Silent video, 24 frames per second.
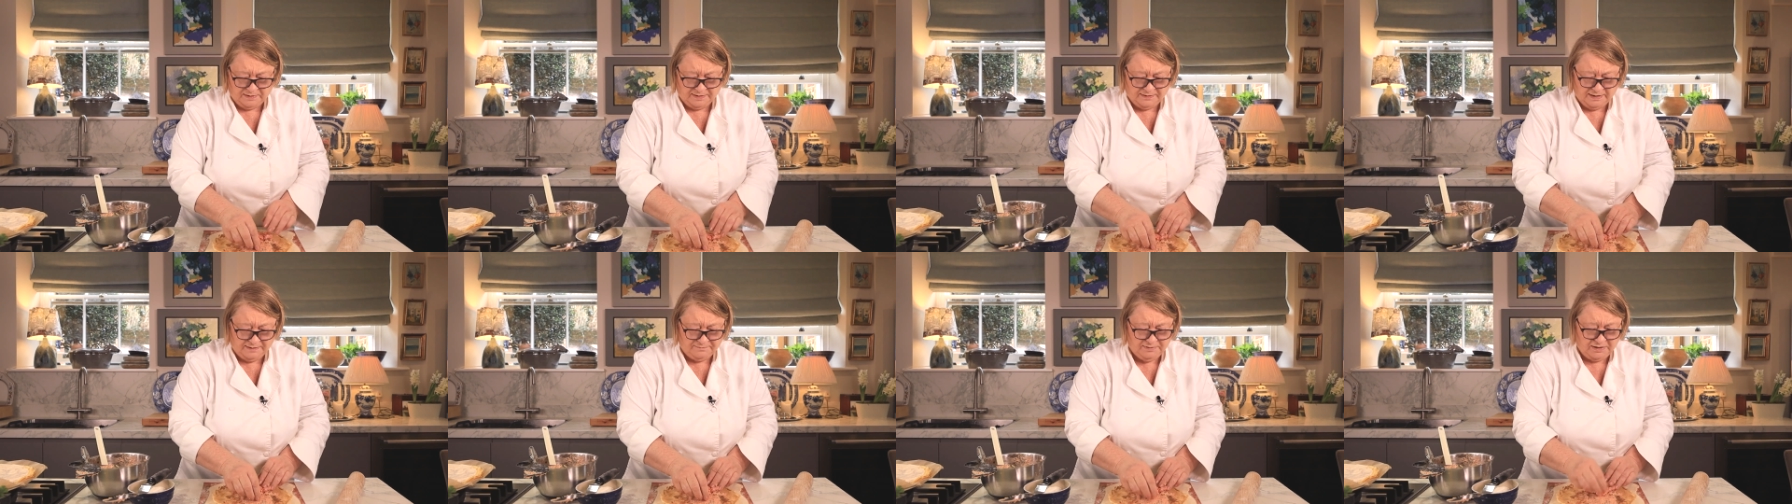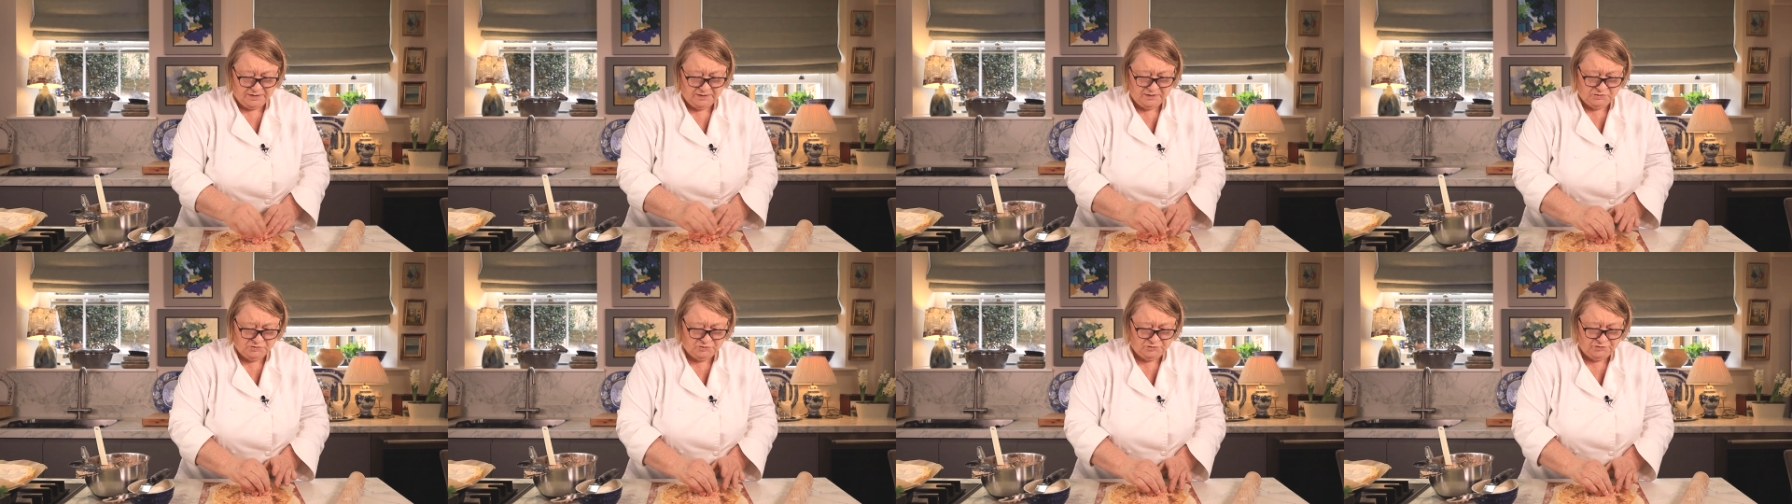and I'm
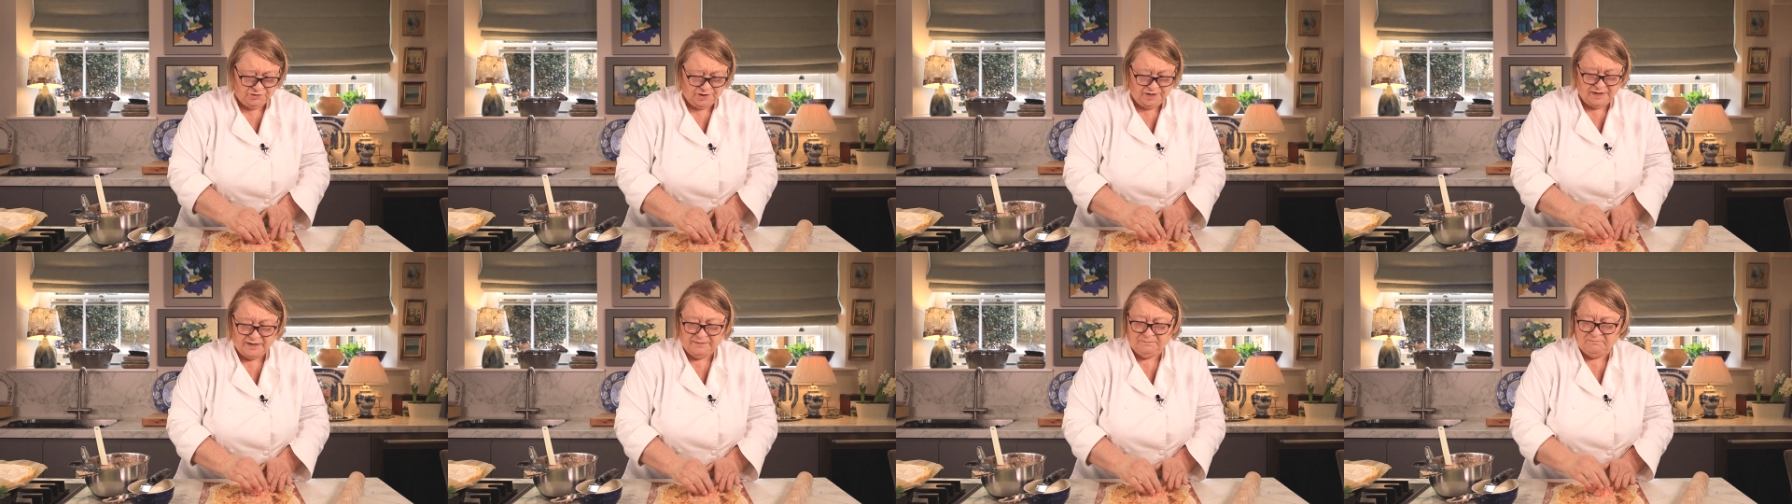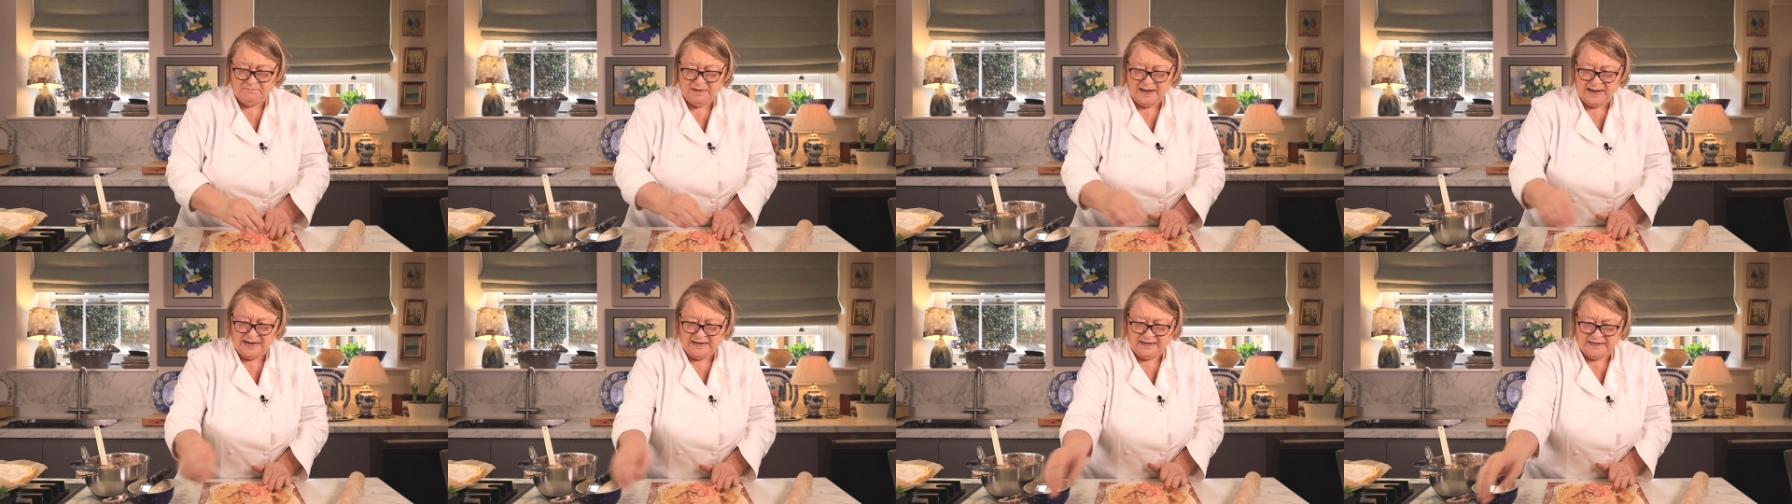going to try and
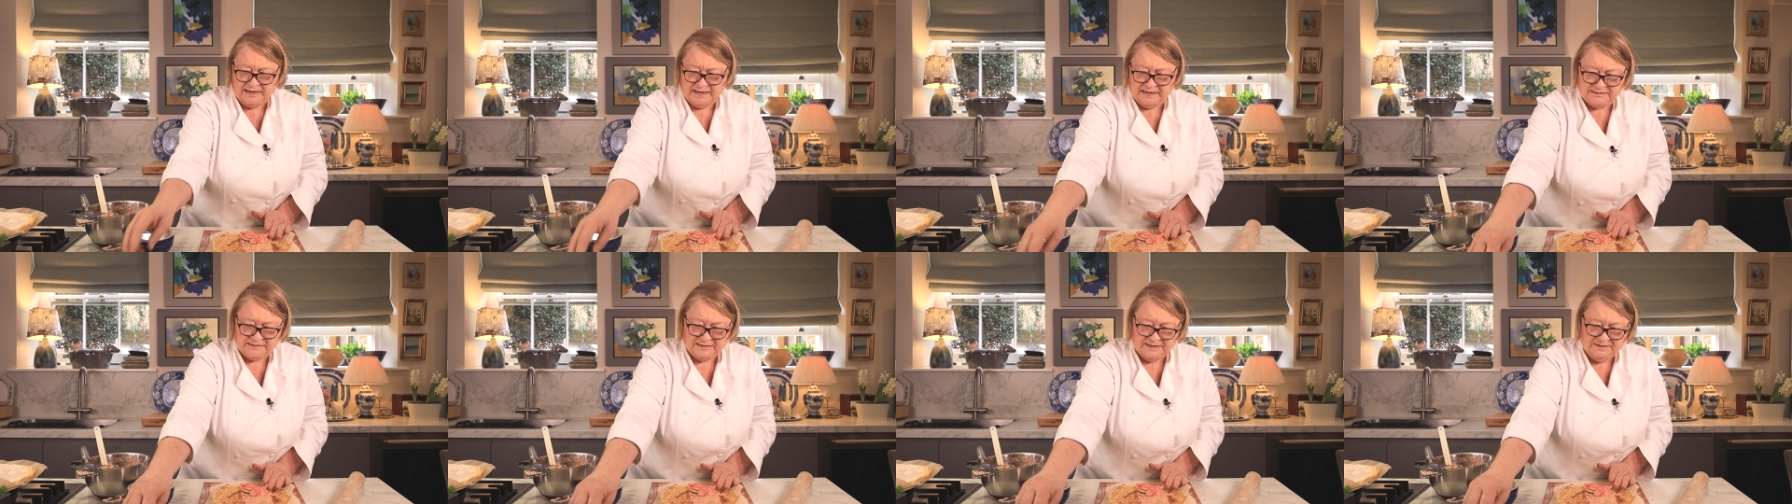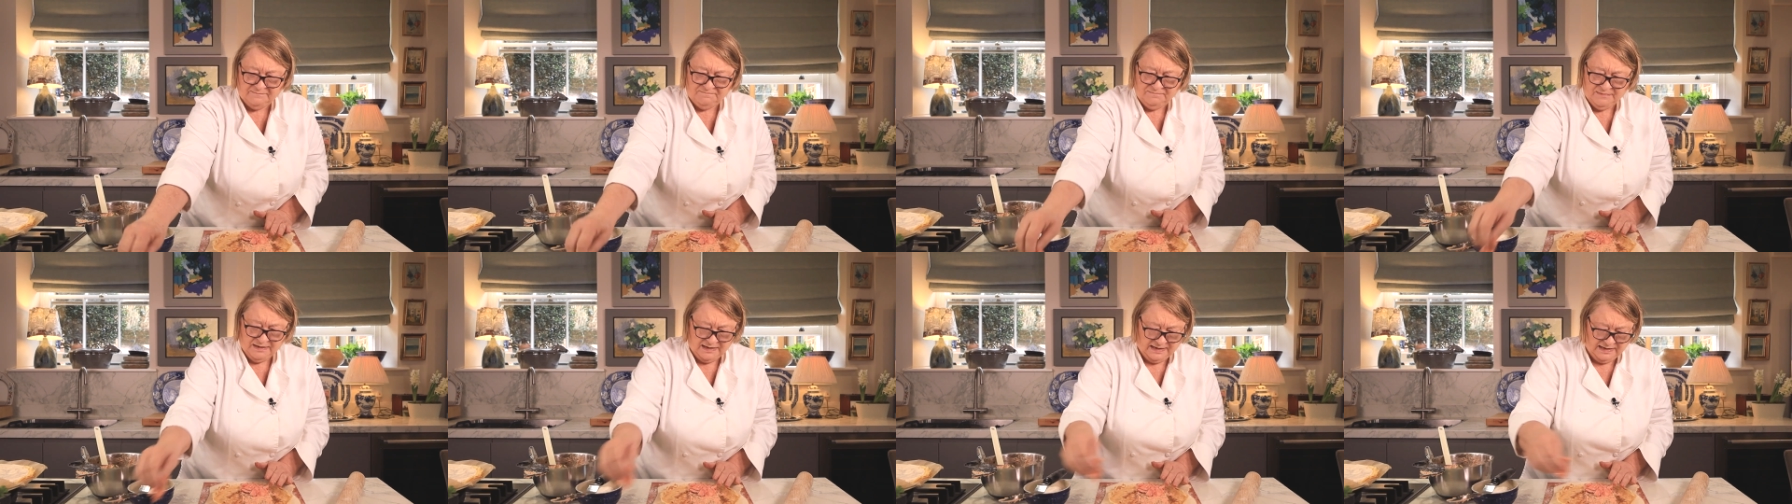make it
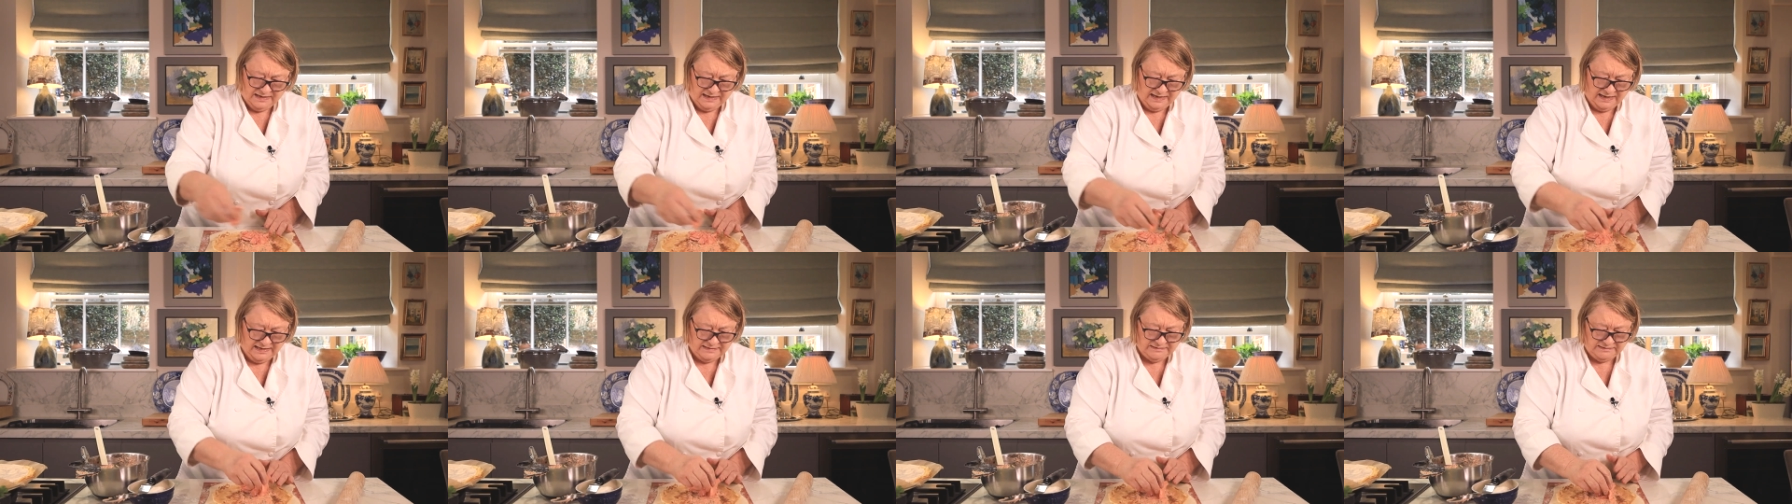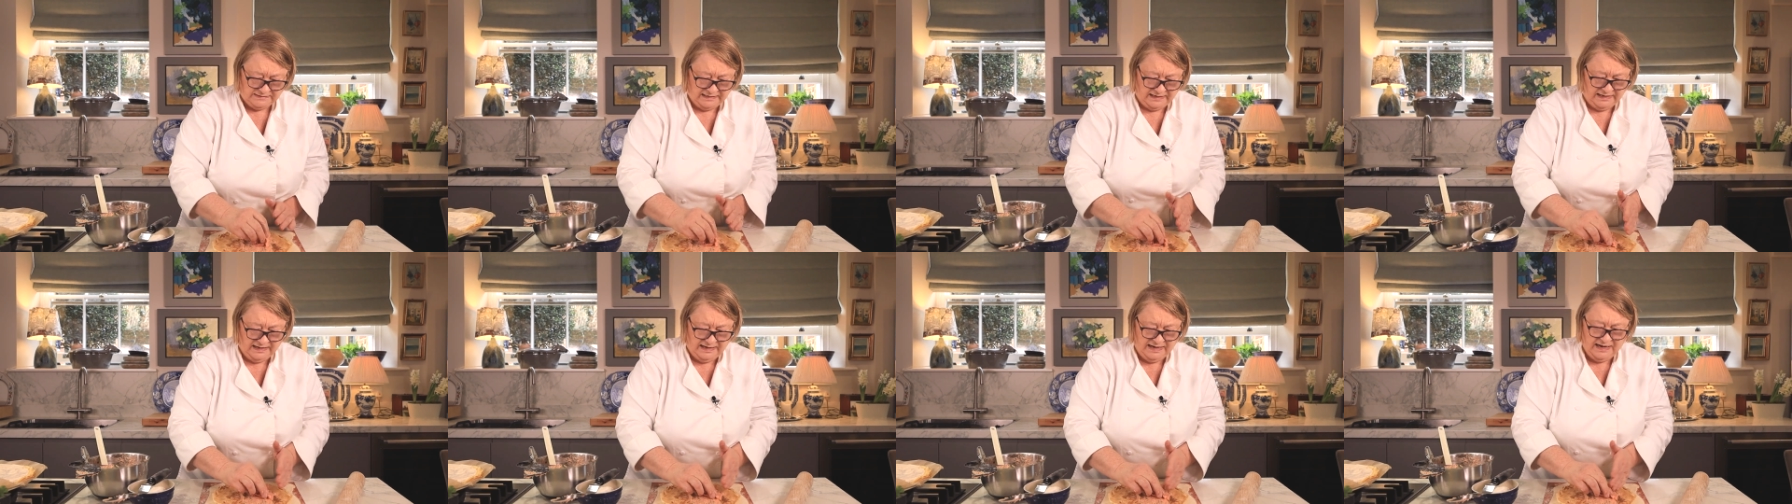as
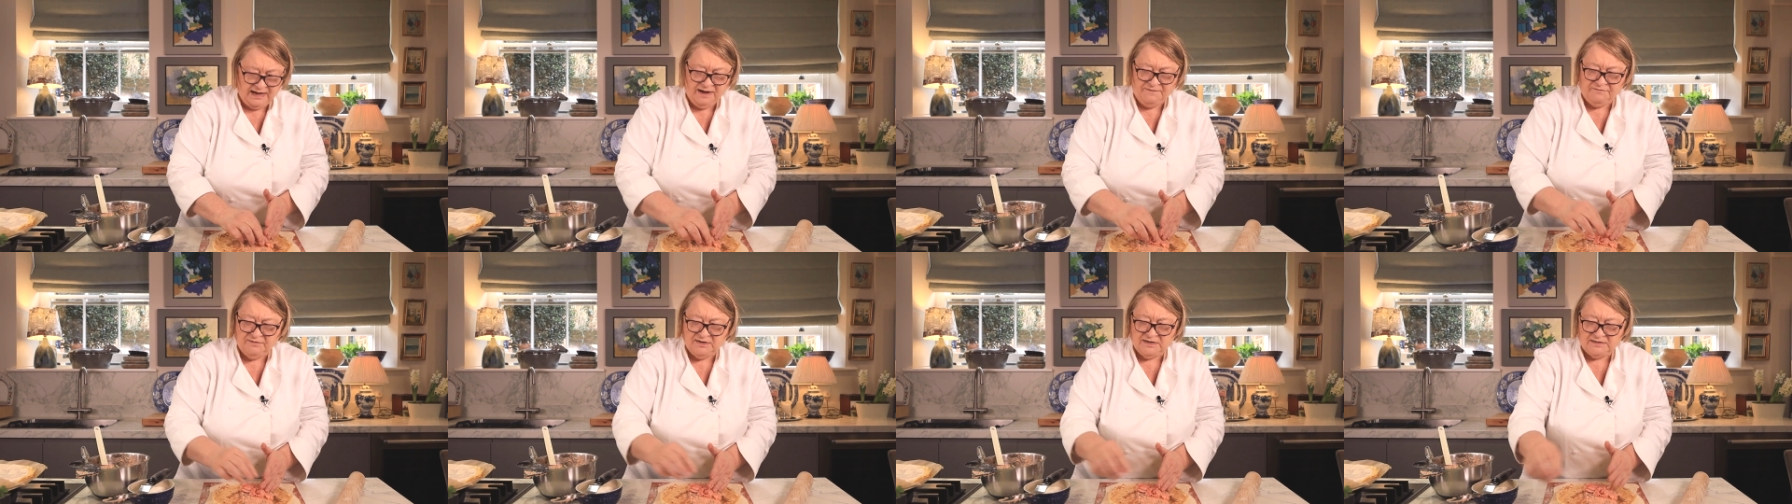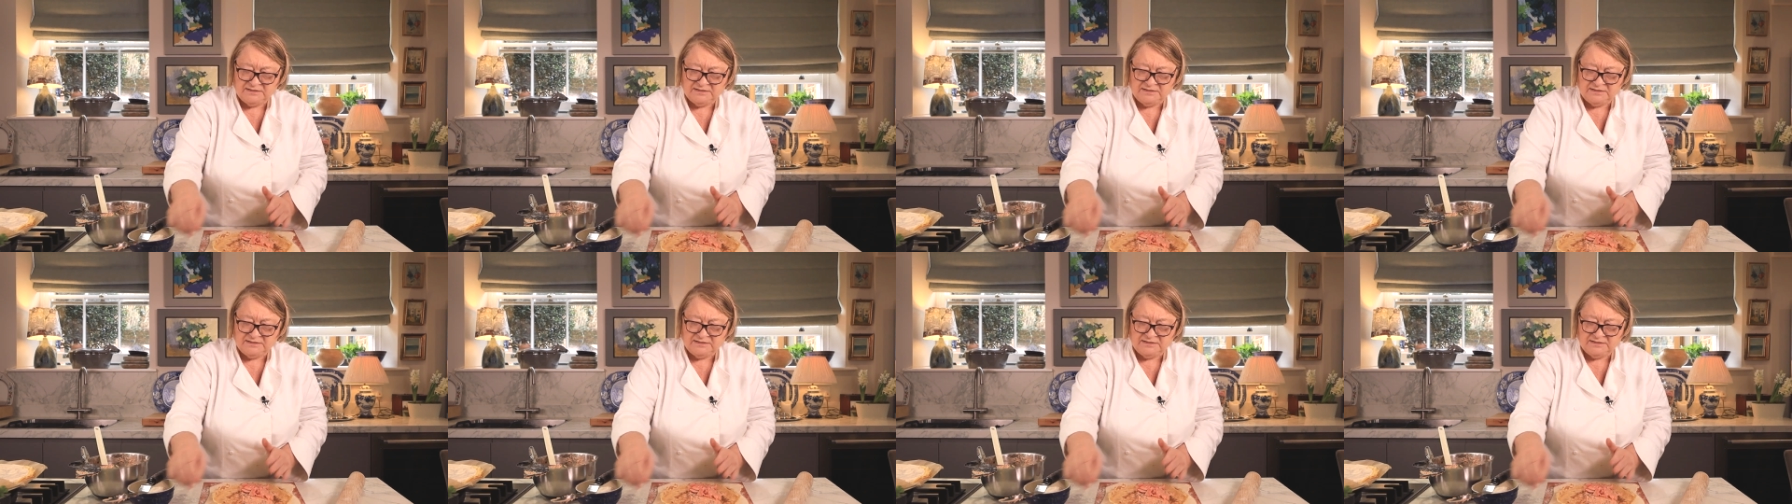even